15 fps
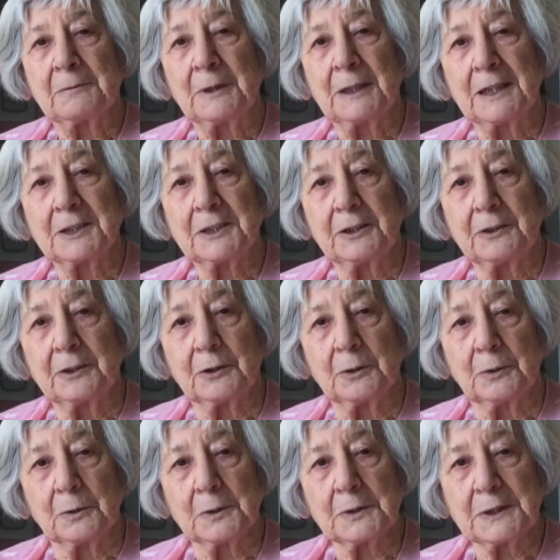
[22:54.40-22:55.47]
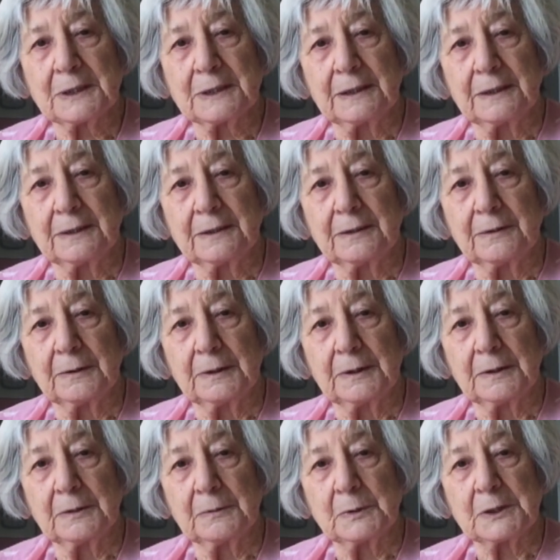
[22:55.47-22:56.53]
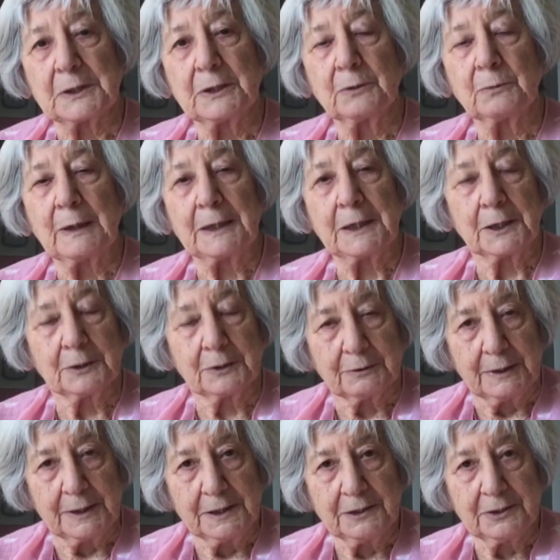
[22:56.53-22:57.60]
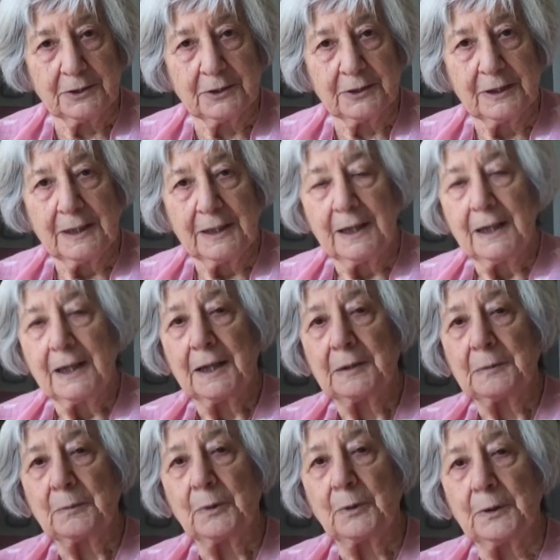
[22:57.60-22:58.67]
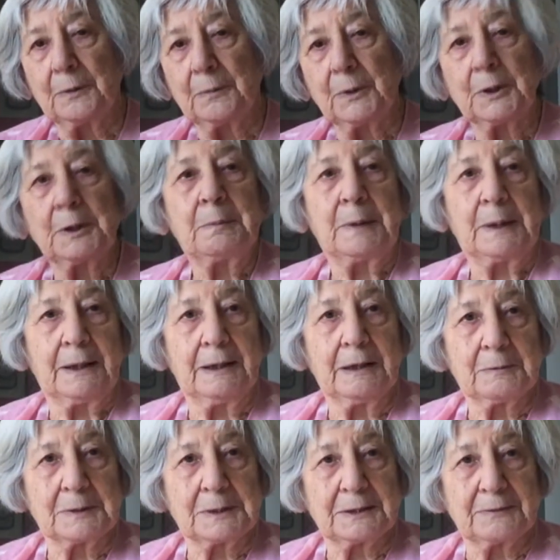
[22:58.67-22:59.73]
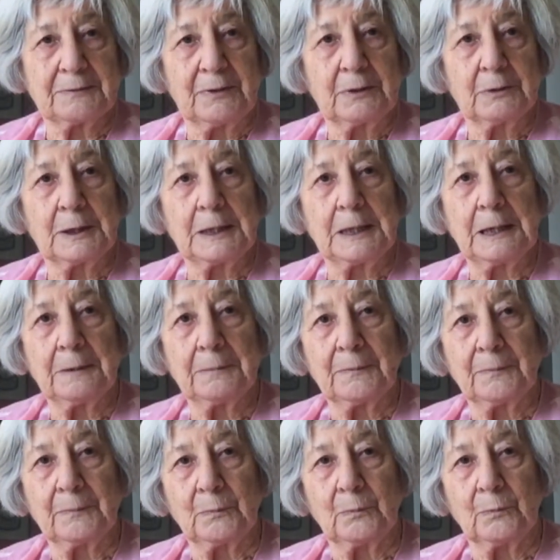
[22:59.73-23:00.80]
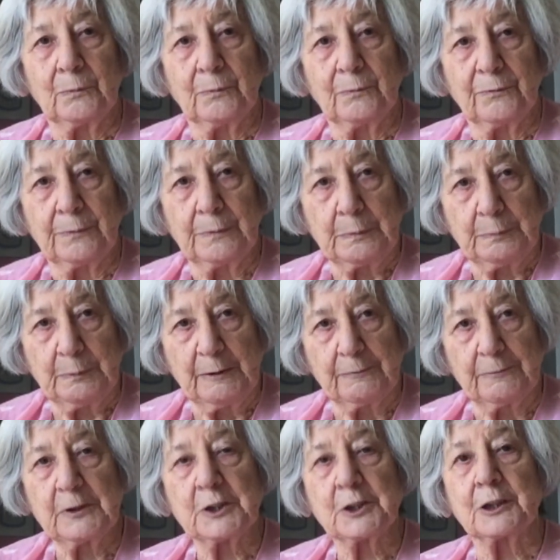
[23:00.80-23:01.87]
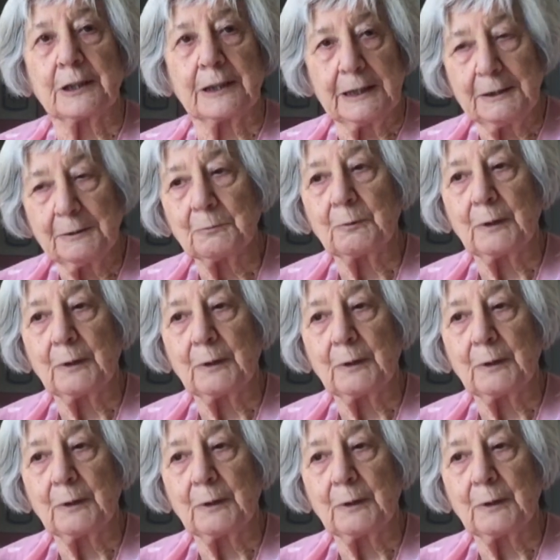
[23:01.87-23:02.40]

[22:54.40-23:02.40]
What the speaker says: When I did the course, it was still running at Greenwich, and Moina Bauer was very efficiently